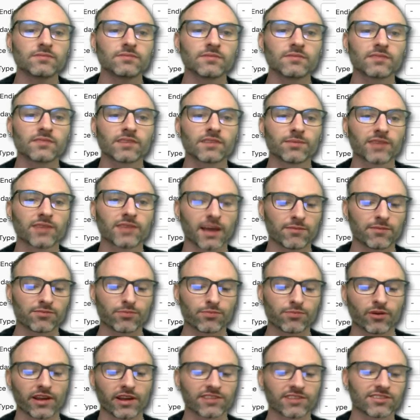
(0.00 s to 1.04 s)
sometimes
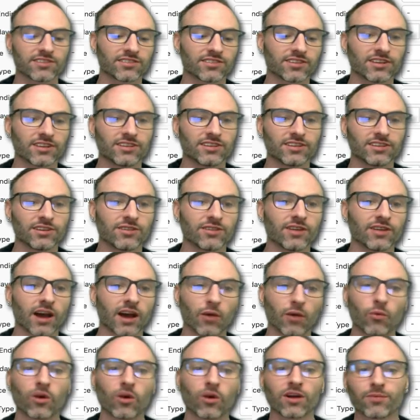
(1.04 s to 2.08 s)
press is good too.
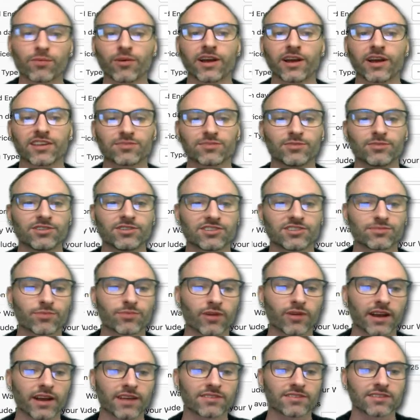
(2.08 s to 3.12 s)
Not WordPress, but just
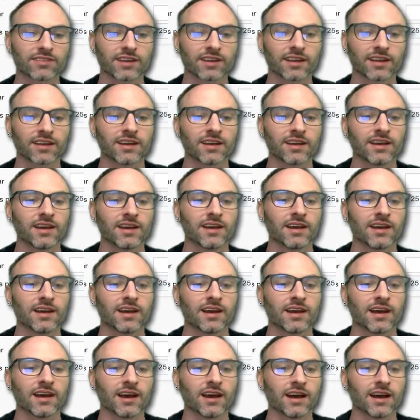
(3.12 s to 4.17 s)
press like
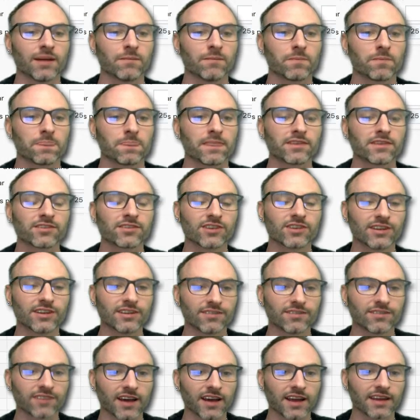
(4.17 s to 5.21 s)
um, is good
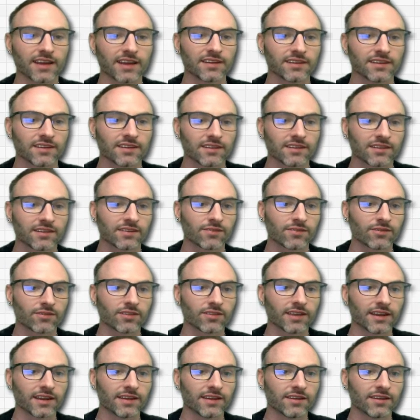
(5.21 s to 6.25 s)
to find
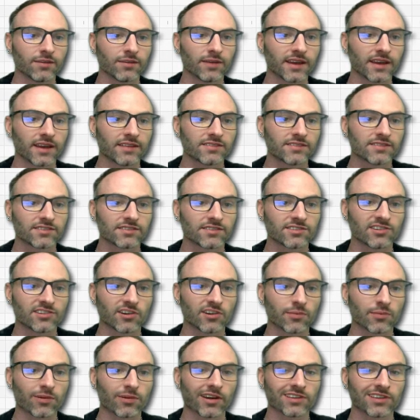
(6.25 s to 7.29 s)
related domains.
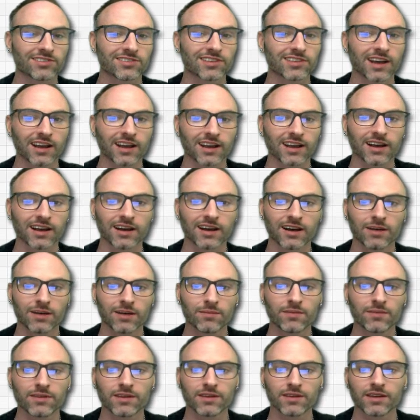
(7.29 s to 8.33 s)

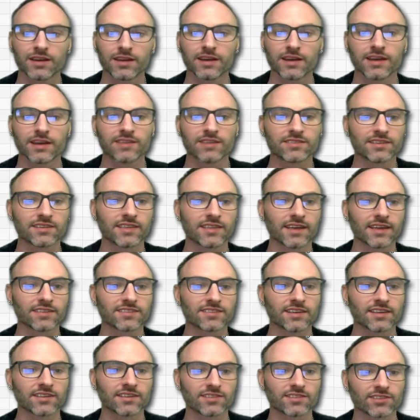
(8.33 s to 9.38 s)
Shearpress.com. And see, that
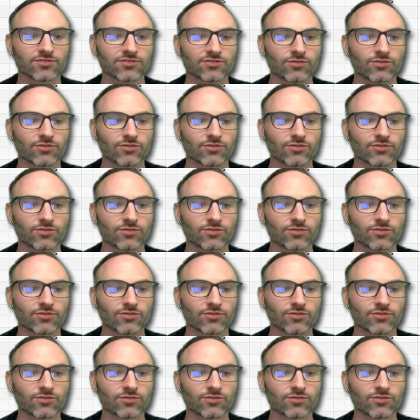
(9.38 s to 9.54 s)
says that's